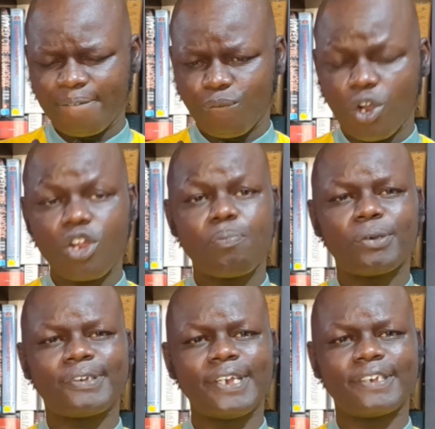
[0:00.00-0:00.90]
When you
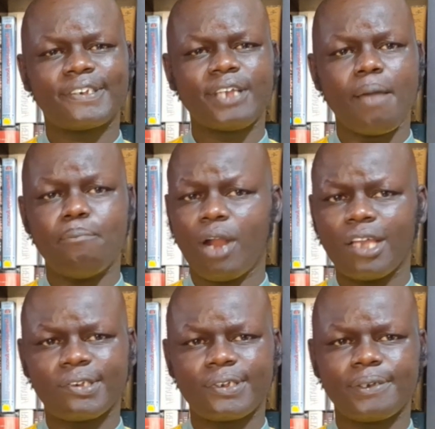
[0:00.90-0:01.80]
possess a
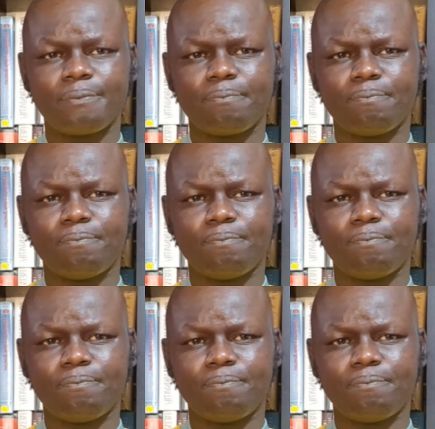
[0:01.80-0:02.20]
blessing,